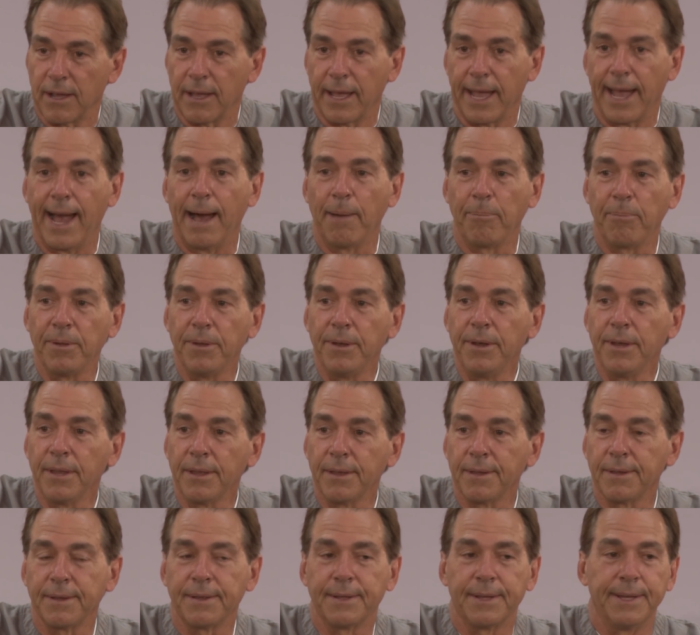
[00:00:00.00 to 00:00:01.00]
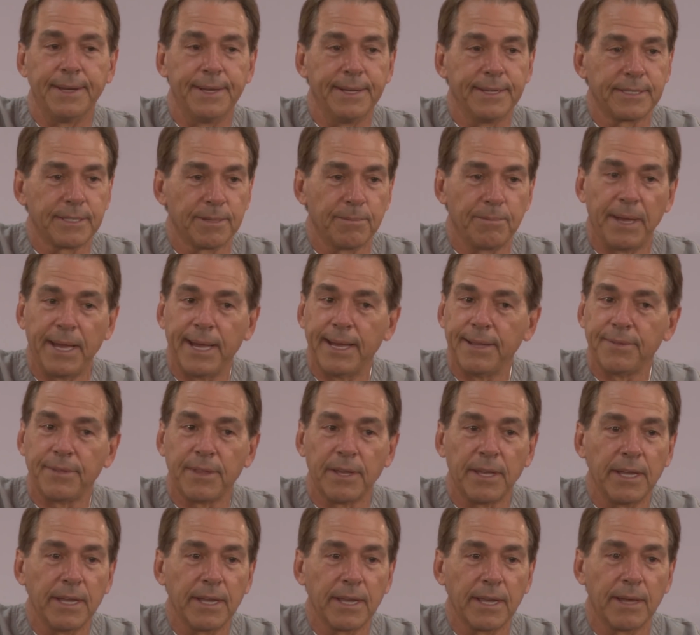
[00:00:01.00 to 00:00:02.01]
happened, and it's a bad
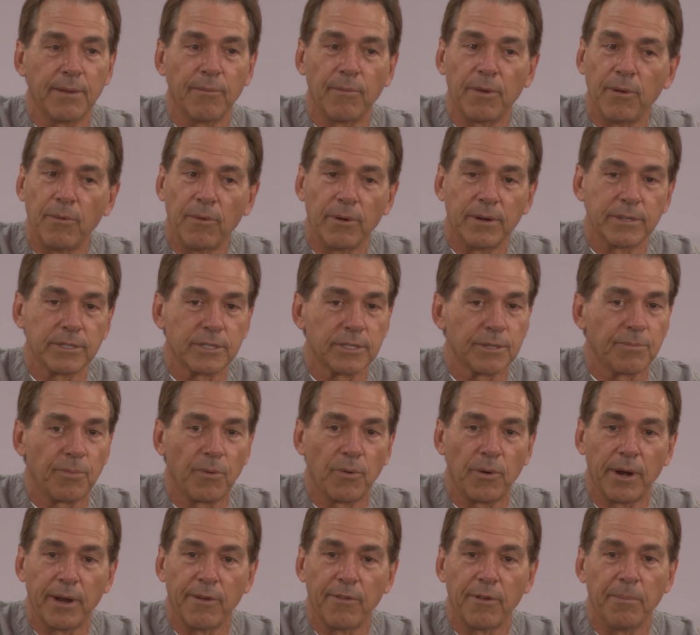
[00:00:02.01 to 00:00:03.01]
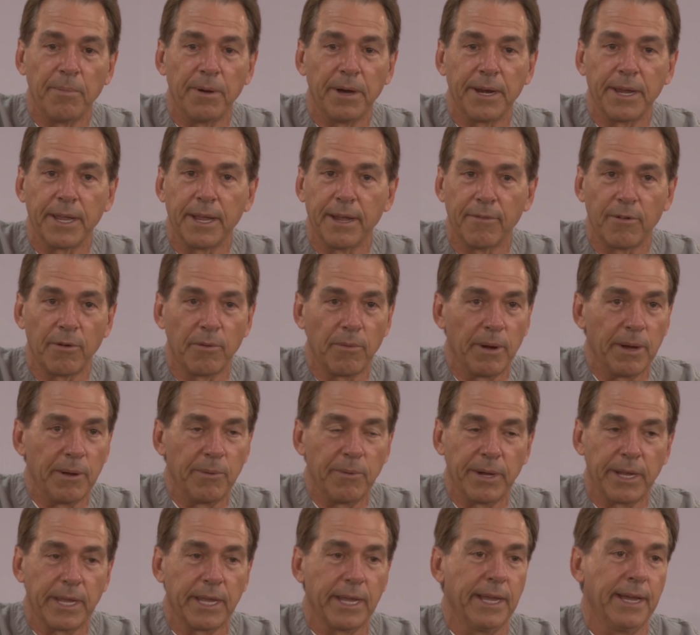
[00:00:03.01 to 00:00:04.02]
thing, and we want to support everybody every way
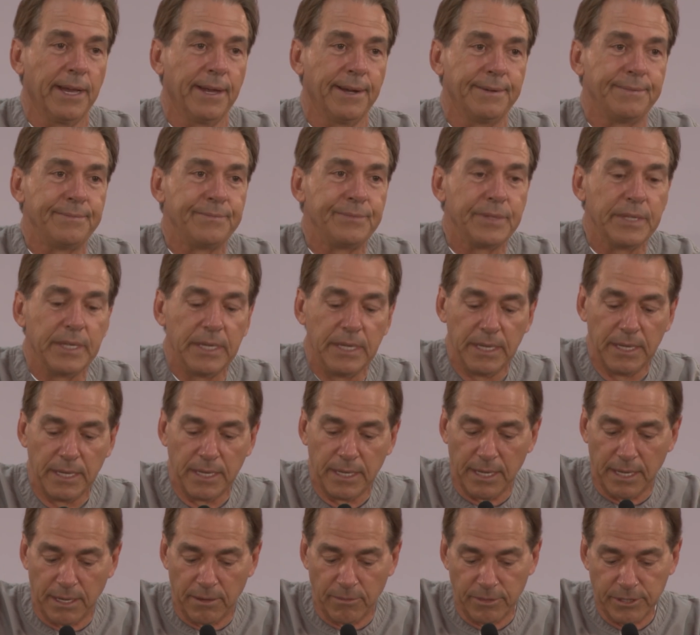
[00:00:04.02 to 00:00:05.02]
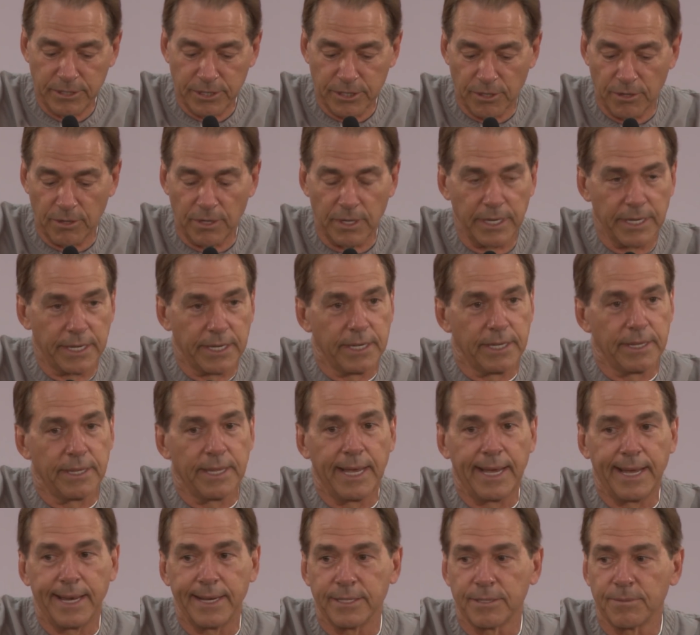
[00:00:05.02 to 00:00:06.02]
we can. And we certainly did
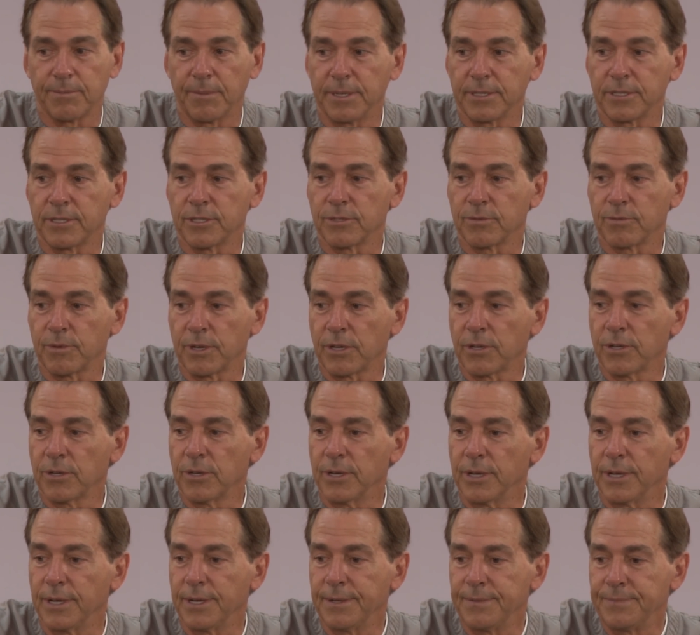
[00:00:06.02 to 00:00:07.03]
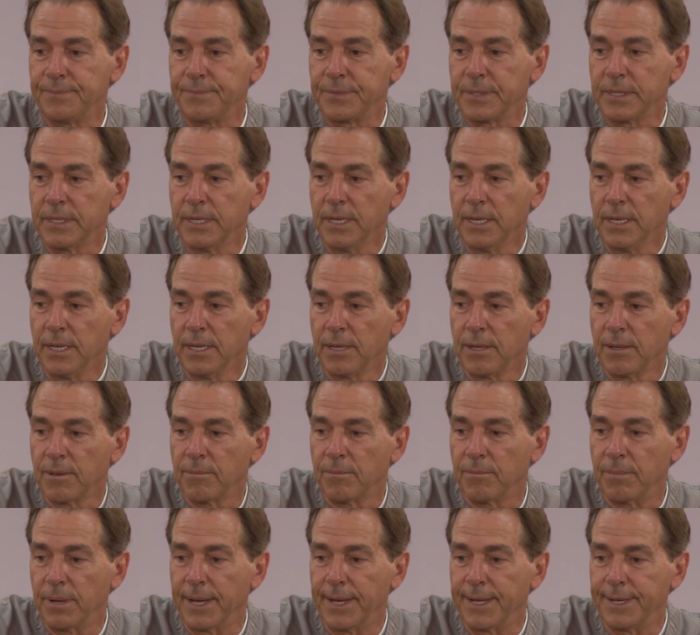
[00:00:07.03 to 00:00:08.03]
that as much as we could.
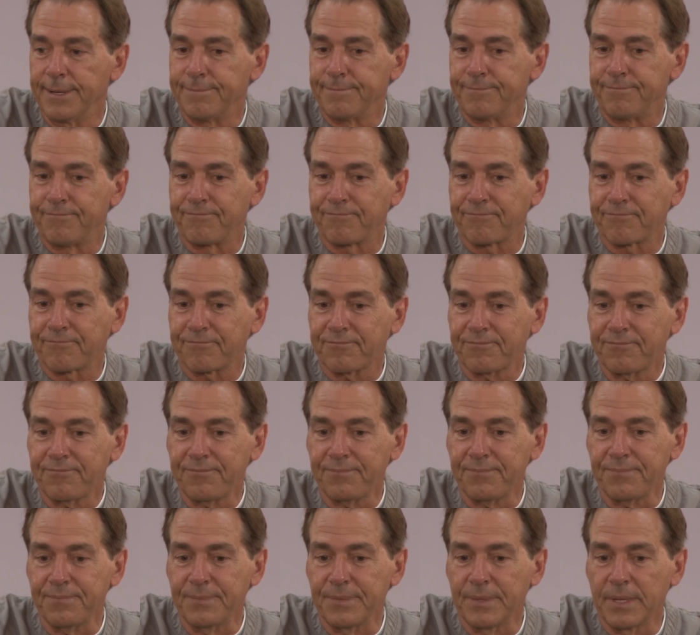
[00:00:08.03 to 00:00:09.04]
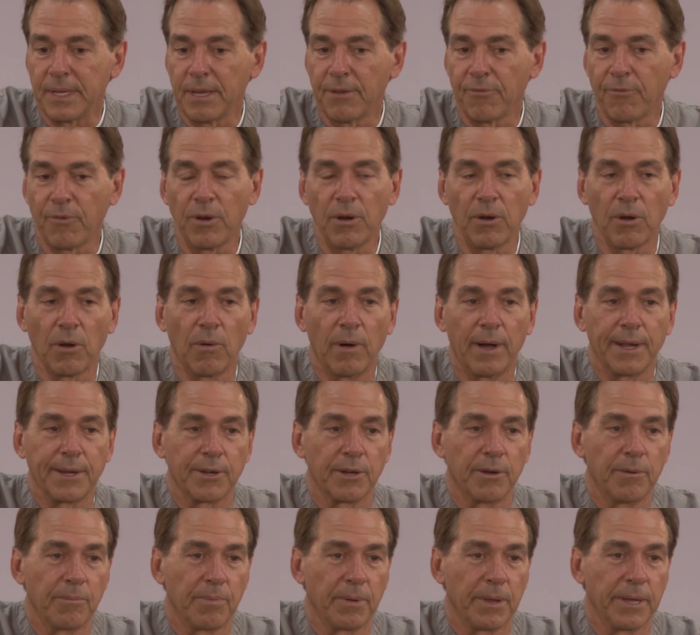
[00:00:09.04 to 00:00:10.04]
But if we don't go out
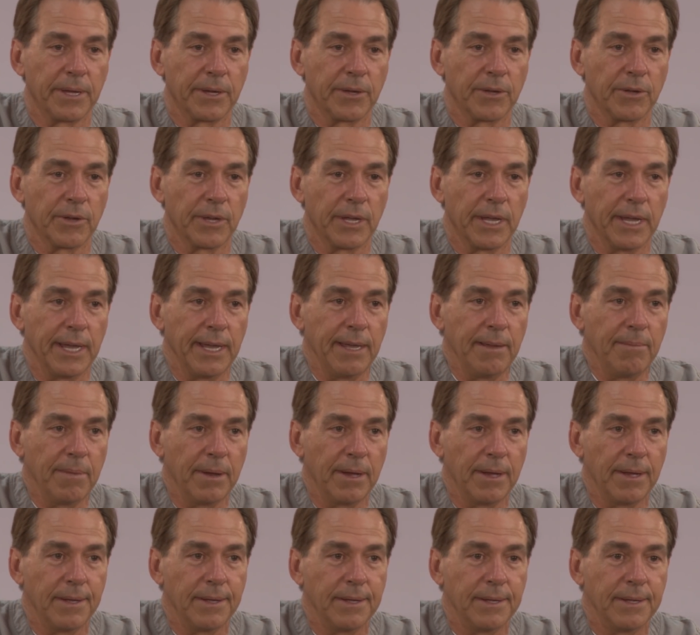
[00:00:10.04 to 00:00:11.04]
there and play a good game,